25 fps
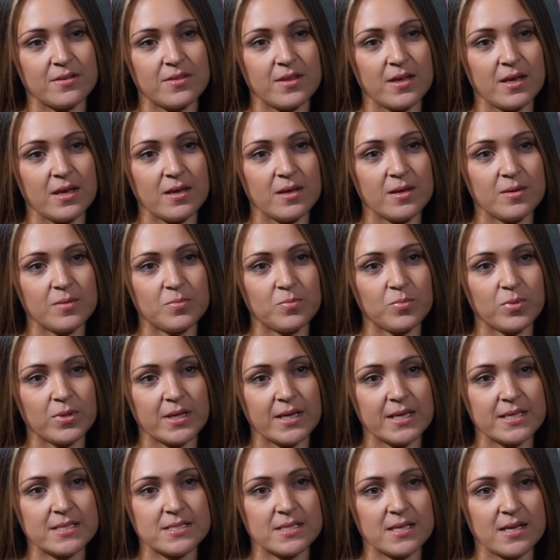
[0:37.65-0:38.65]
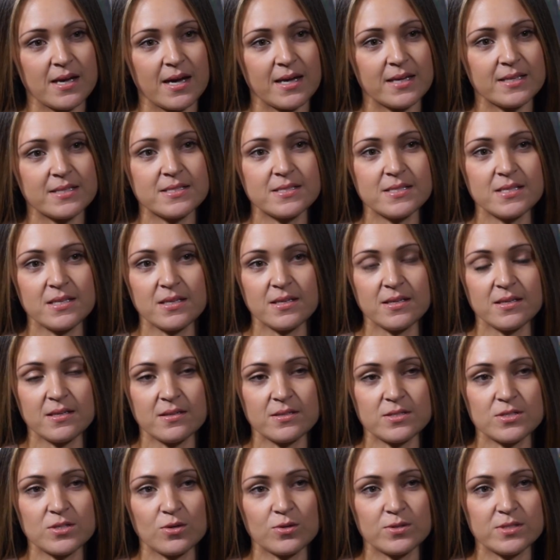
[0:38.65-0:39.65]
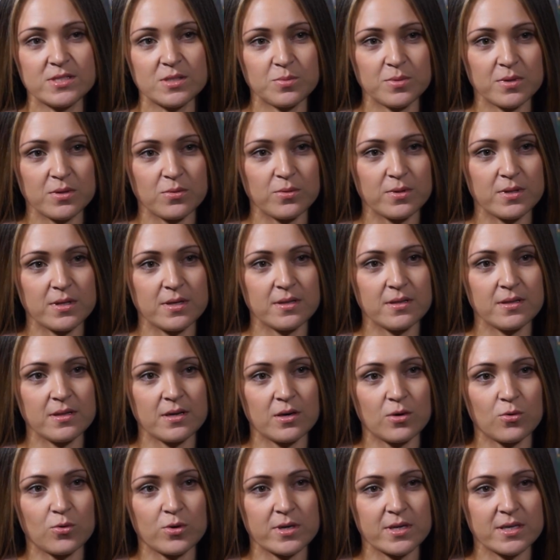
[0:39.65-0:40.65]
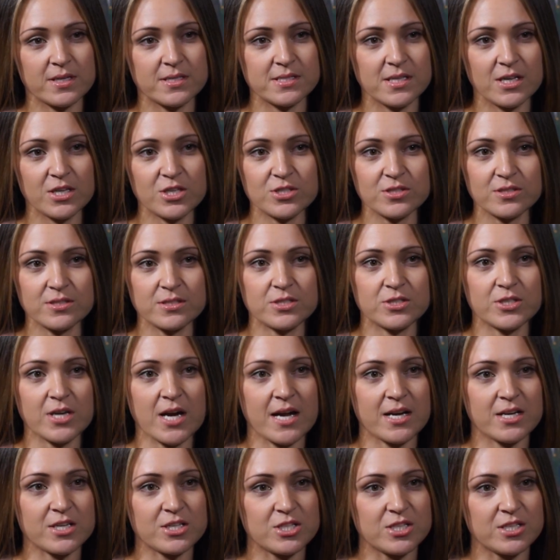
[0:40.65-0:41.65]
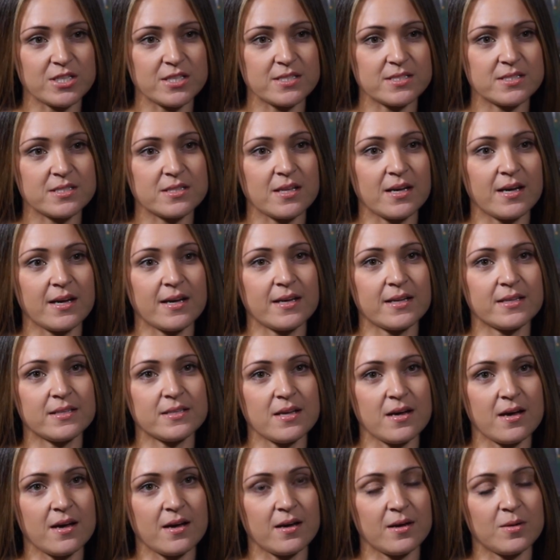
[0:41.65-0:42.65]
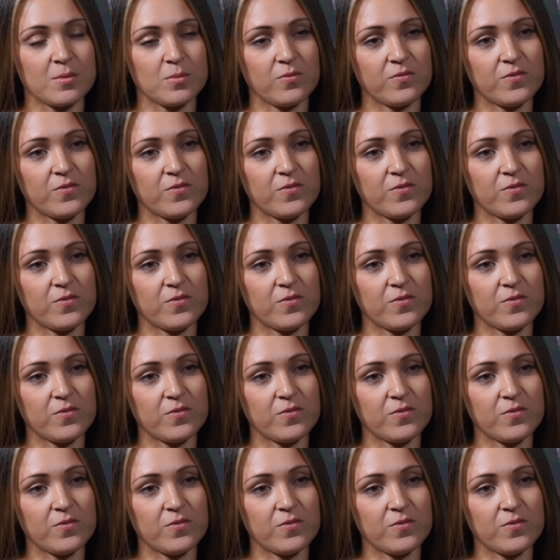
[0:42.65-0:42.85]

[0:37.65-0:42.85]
they place the IT so deeply within their organizational strategies that uh,